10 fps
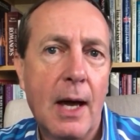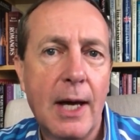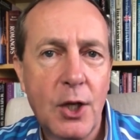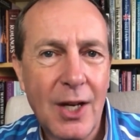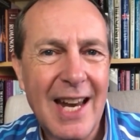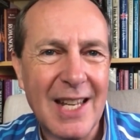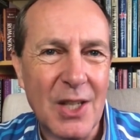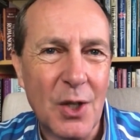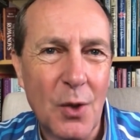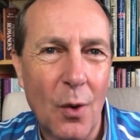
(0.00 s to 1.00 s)
and she has
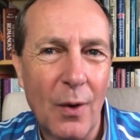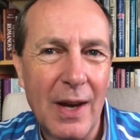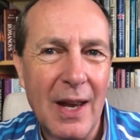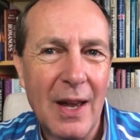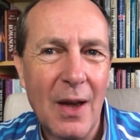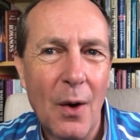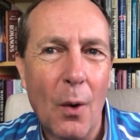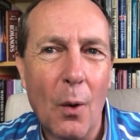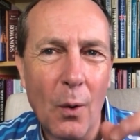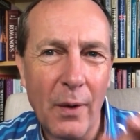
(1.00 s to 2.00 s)
a story
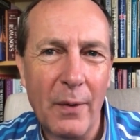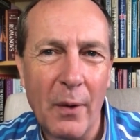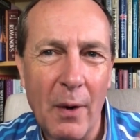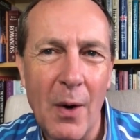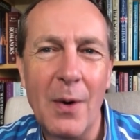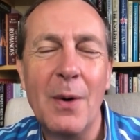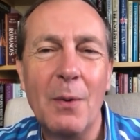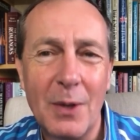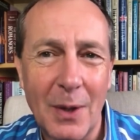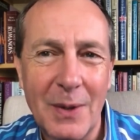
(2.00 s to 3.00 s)
all of her own,
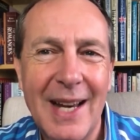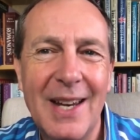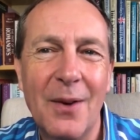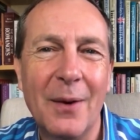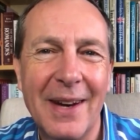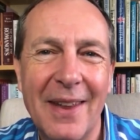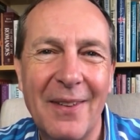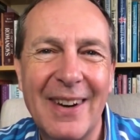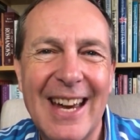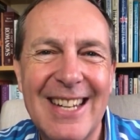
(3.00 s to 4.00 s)
which I'll tell you on
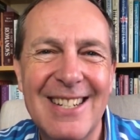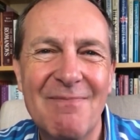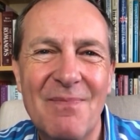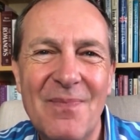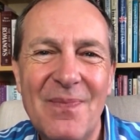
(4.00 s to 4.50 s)
another occasion.